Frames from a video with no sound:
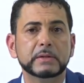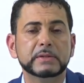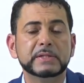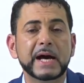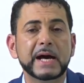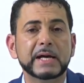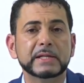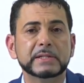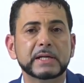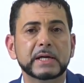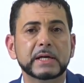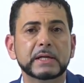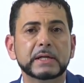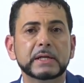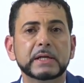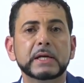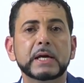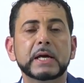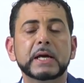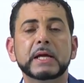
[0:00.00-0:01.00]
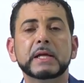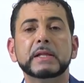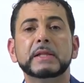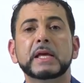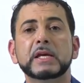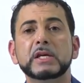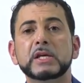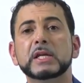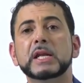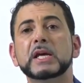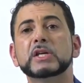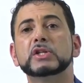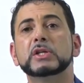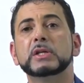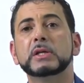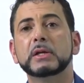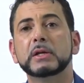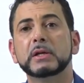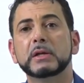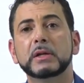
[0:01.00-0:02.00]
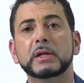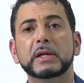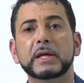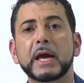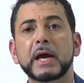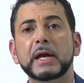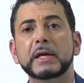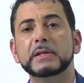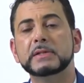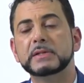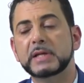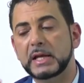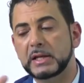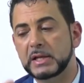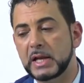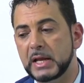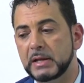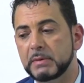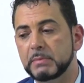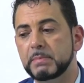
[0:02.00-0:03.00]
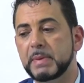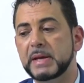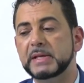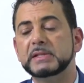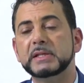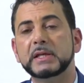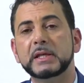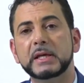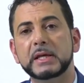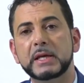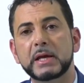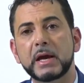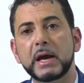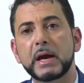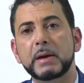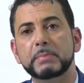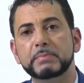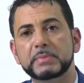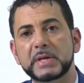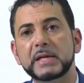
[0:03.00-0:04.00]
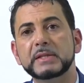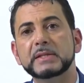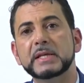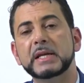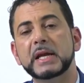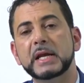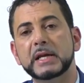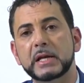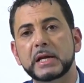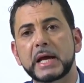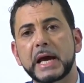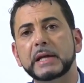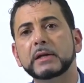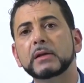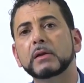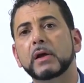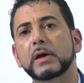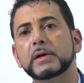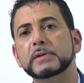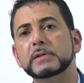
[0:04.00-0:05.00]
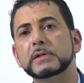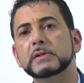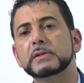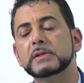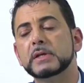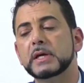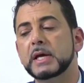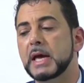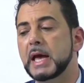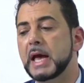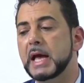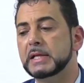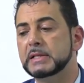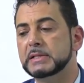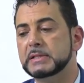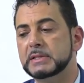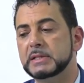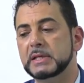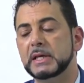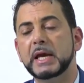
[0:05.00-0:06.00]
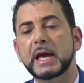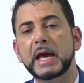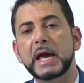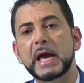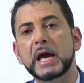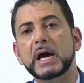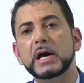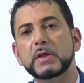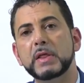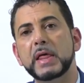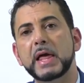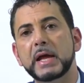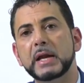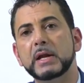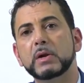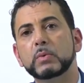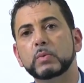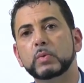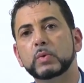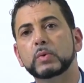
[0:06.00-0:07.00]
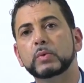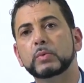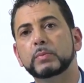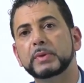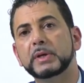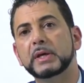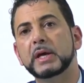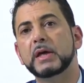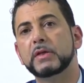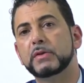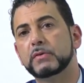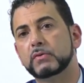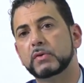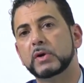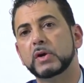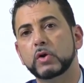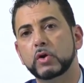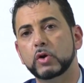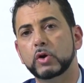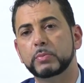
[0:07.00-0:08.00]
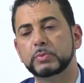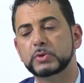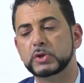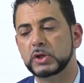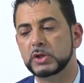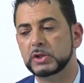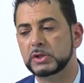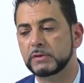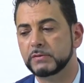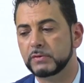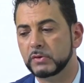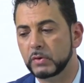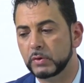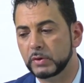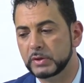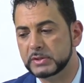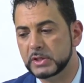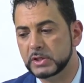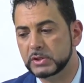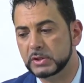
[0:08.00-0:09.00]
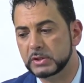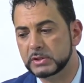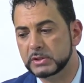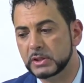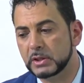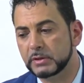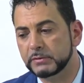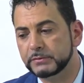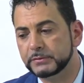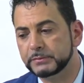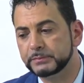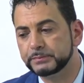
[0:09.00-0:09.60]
data that you can actually liaise and basically obtain that and analyse it and seeing how that will be a threat or opportunity for the organisation itself.